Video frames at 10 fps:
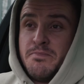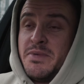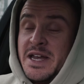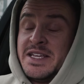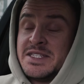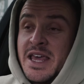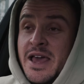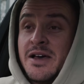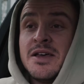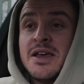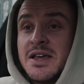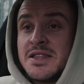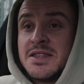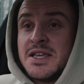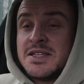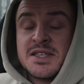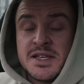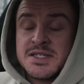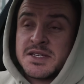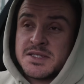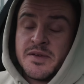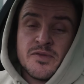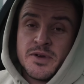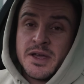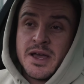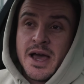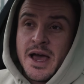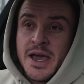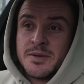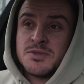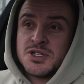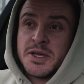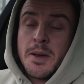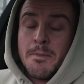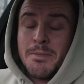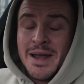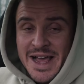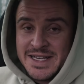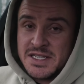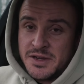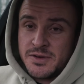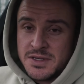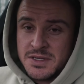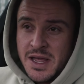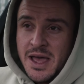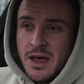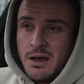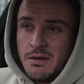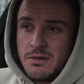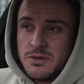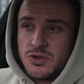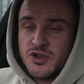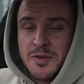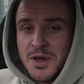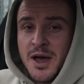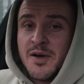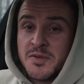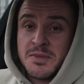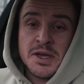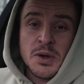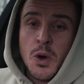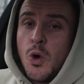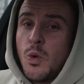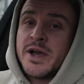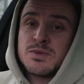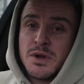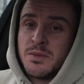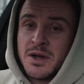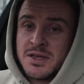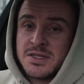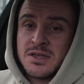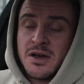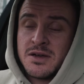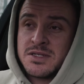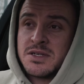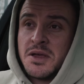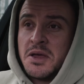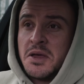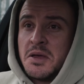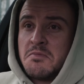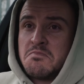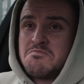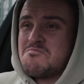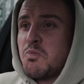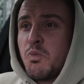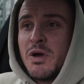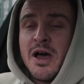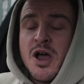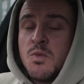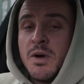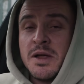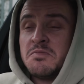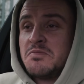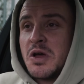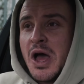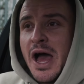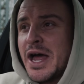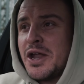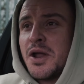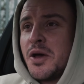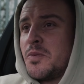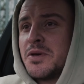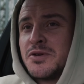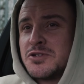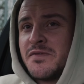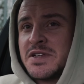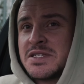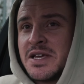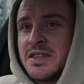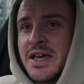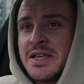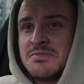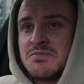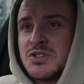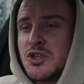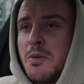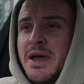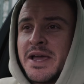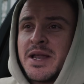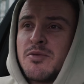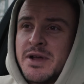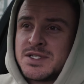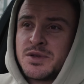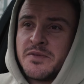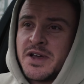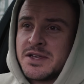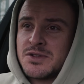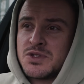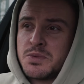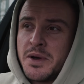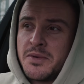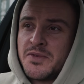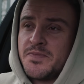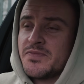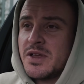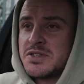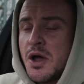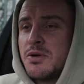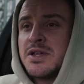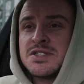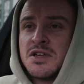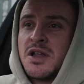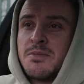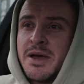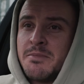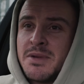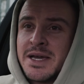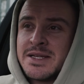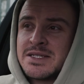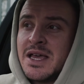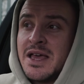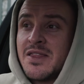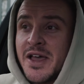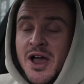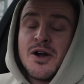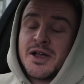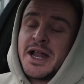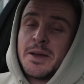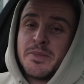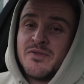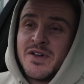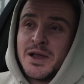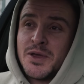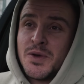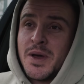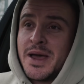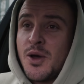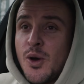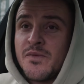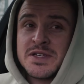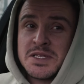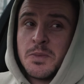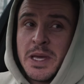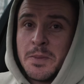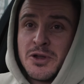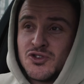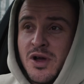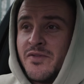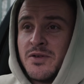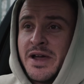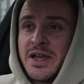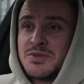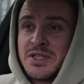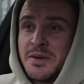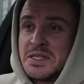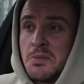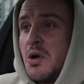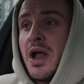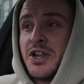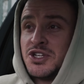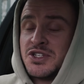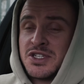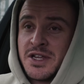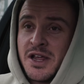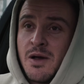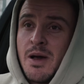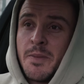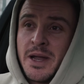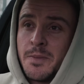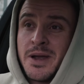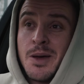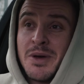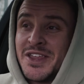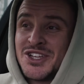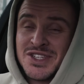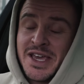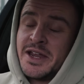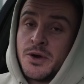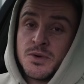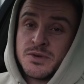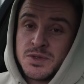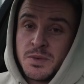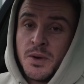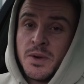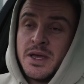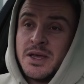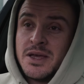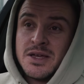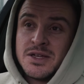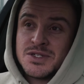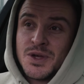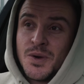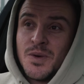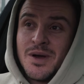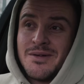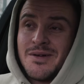but it is there, the C63 AMG Black Series. Now, dream car for me, always wanted one of these cars. Will I own one? I don't know, because obviously they stopped making them around 2012. It's only a certain amount made. They are going up in value, and obviously people are driving around them, so that means the mileage is just going to go up and up and up, and they're just getting older as well. So,